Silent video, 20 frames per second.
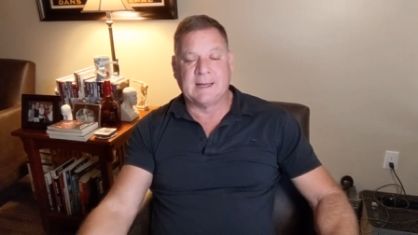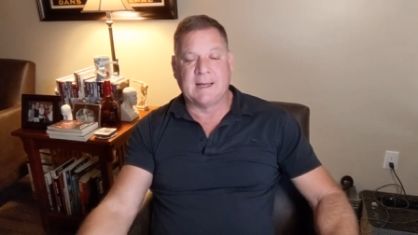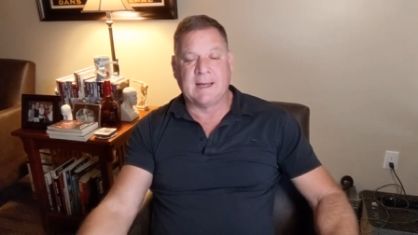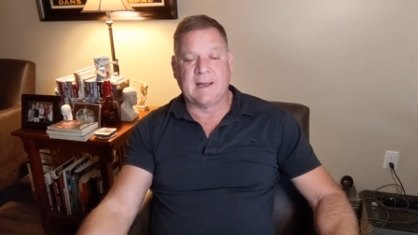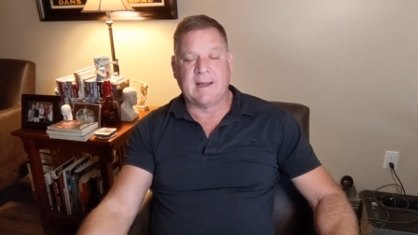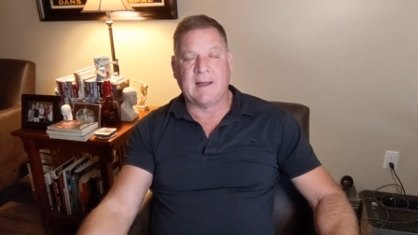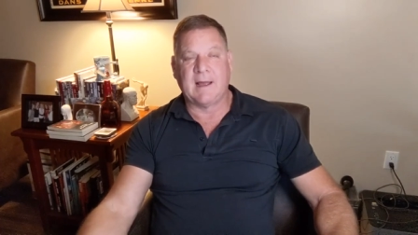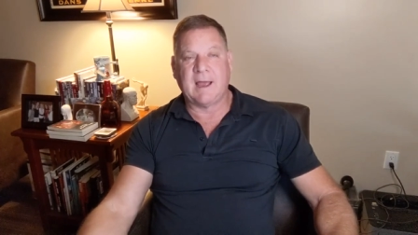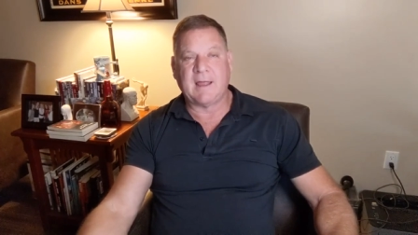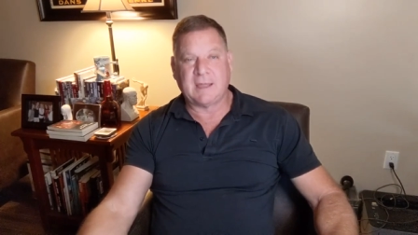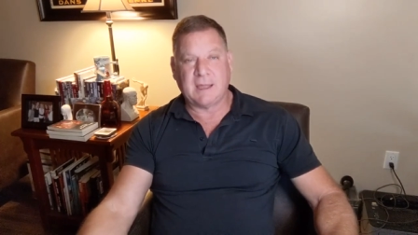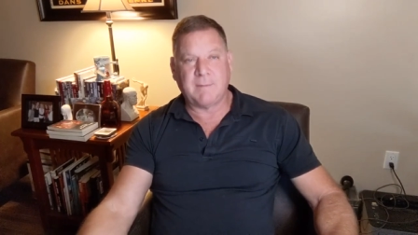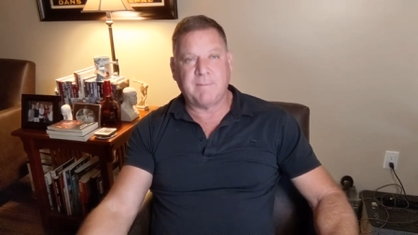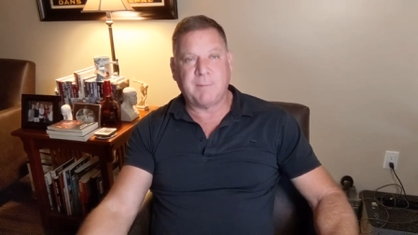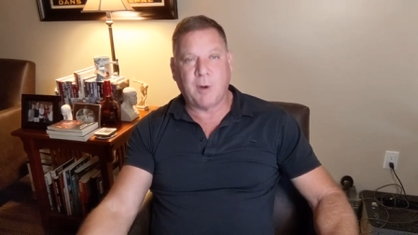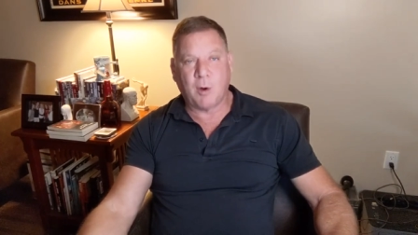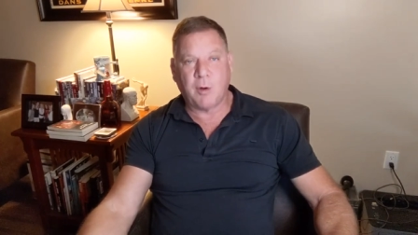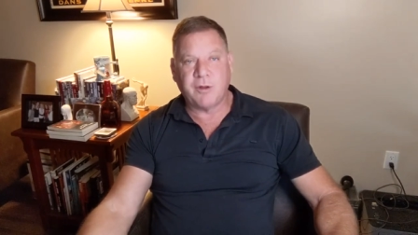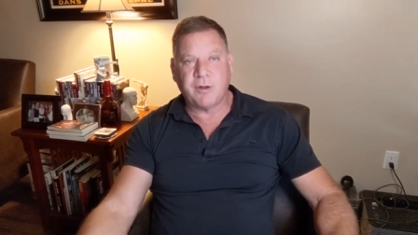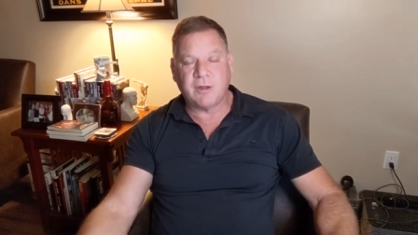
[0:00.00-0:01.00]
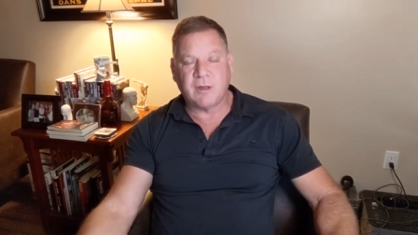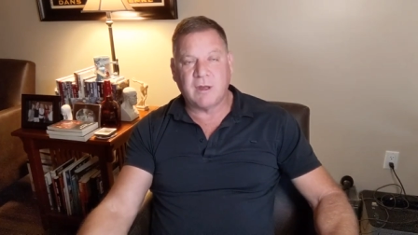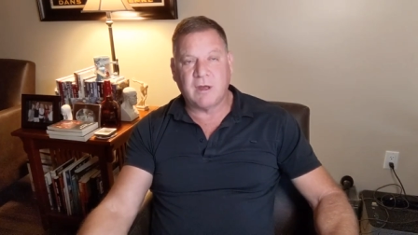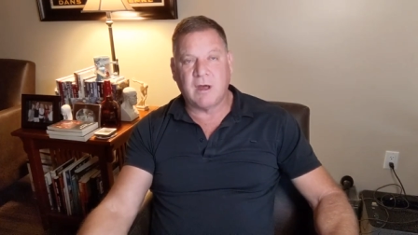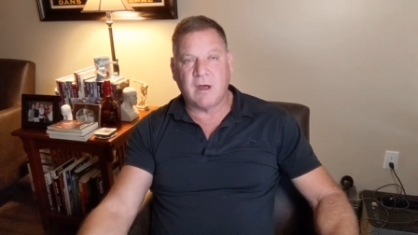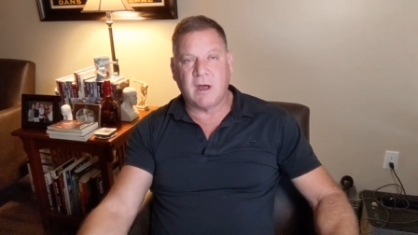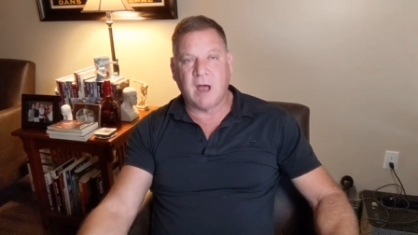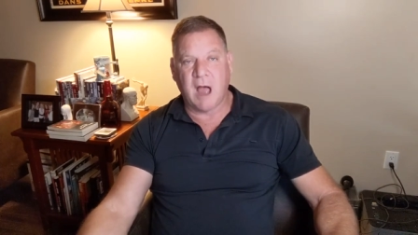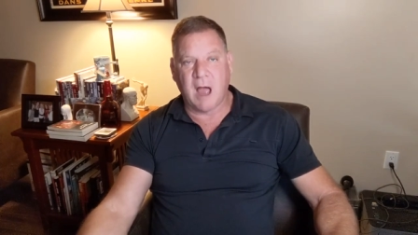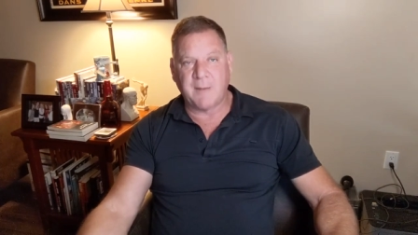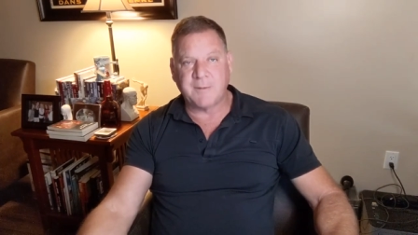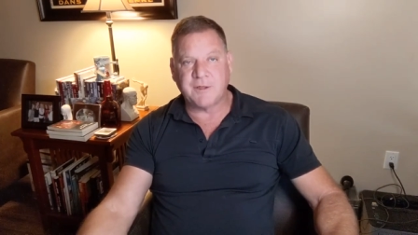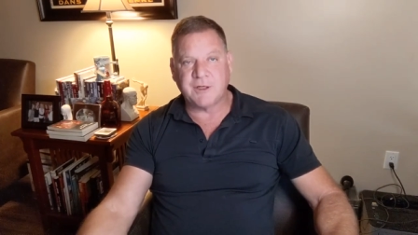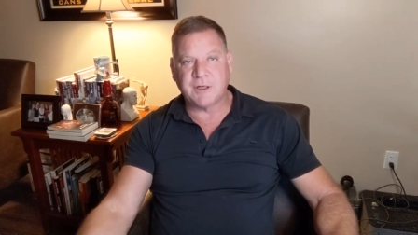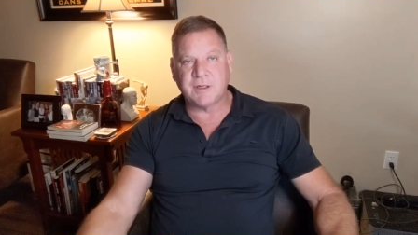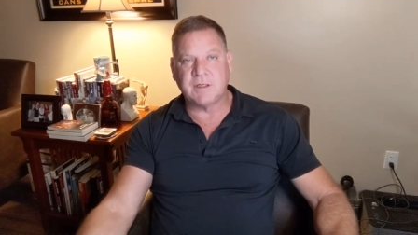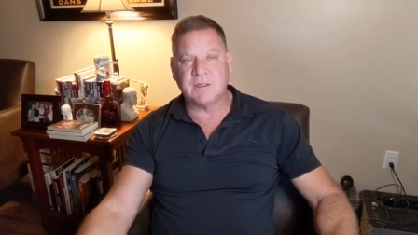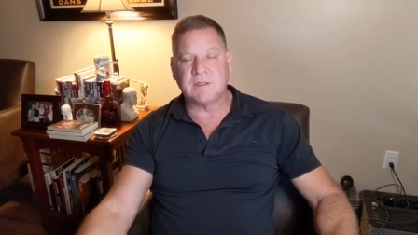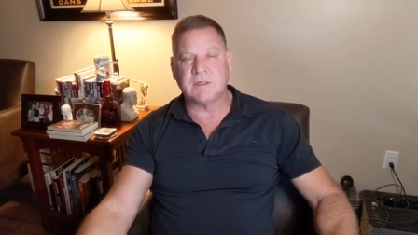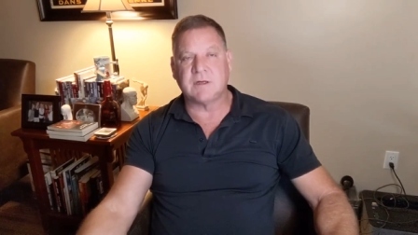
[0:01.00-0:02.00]
Uh, I think both
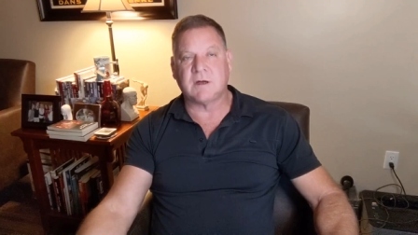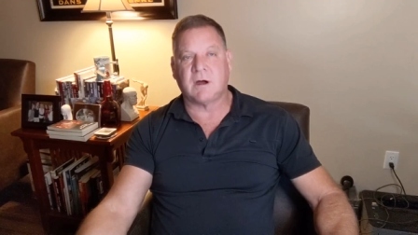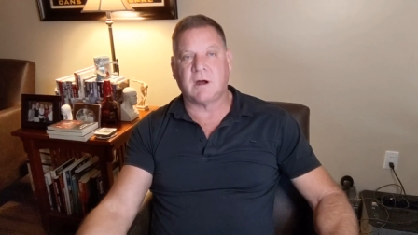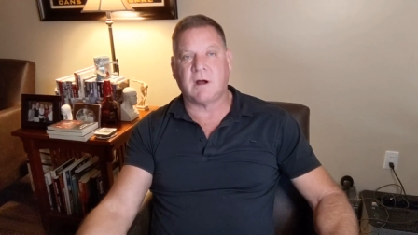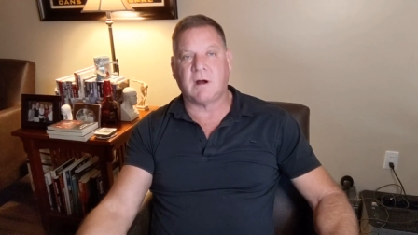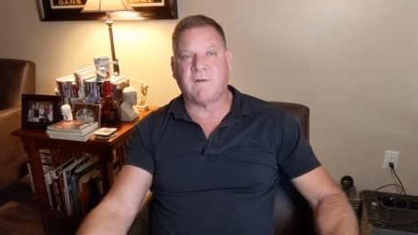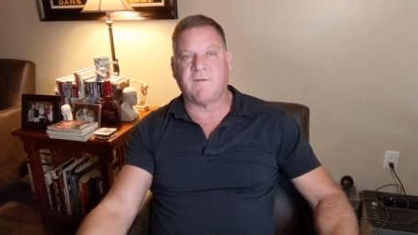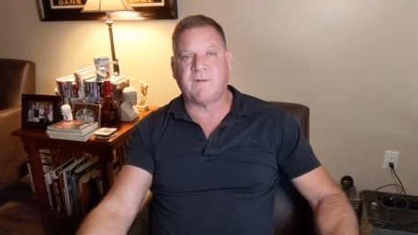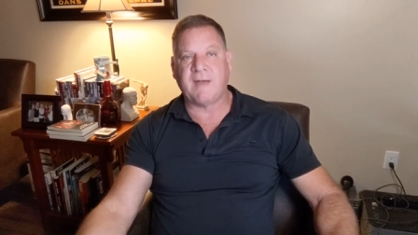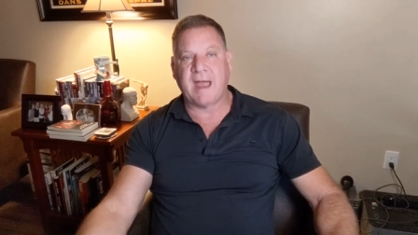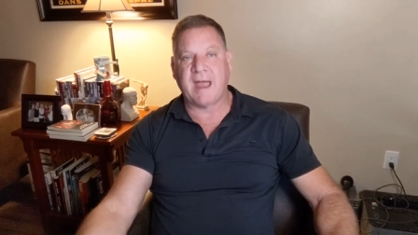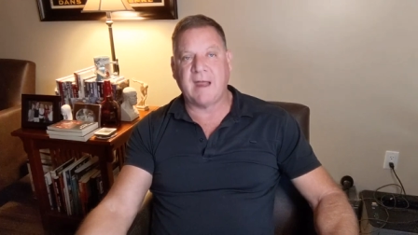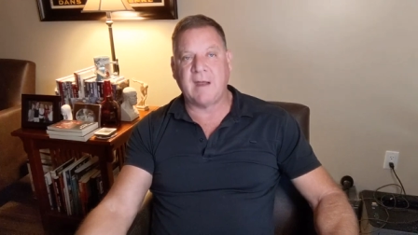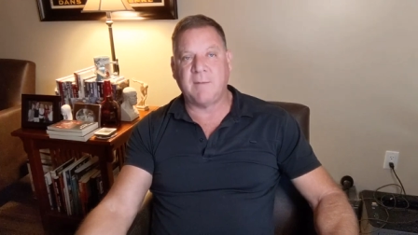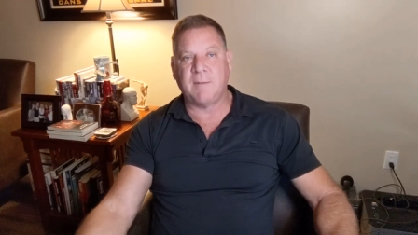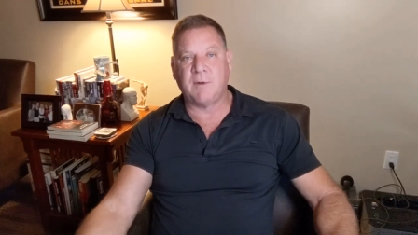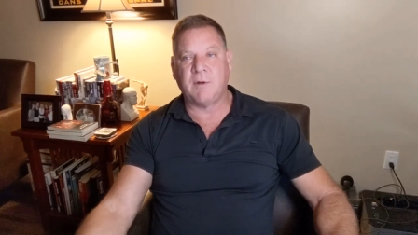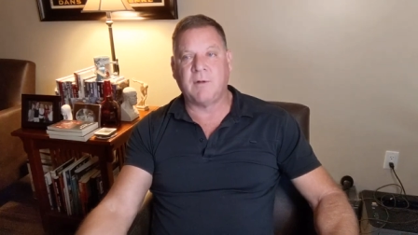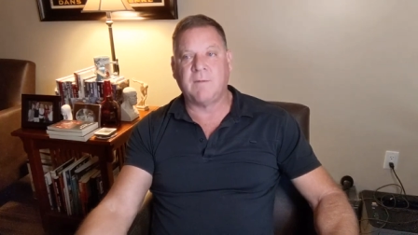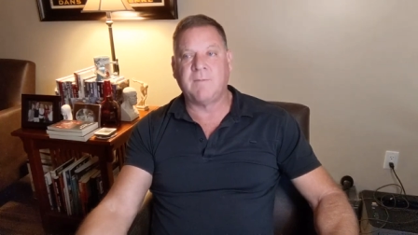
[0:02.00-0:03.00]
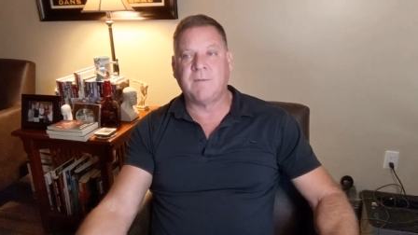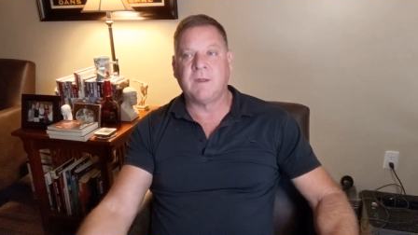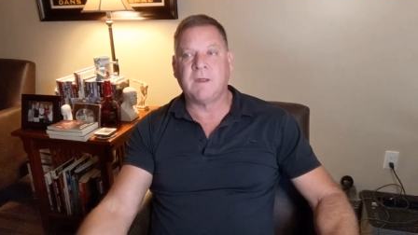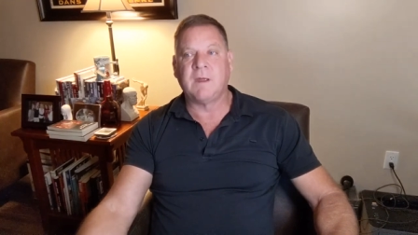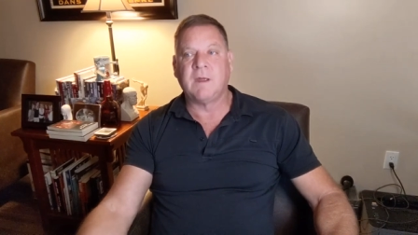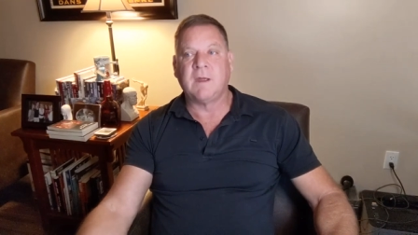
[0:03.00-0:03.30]
options are valuable,